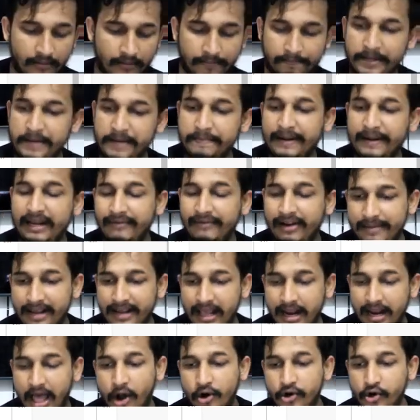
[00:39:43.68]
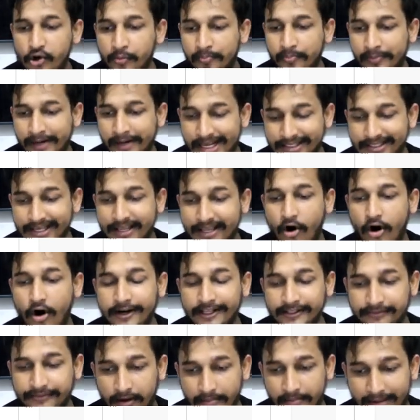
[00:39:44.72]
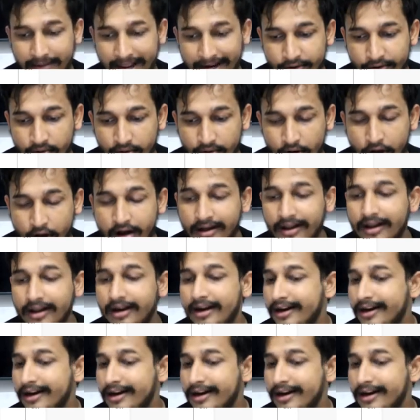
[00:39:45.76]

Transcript: people will be allowed to place their orders from 9 o'clock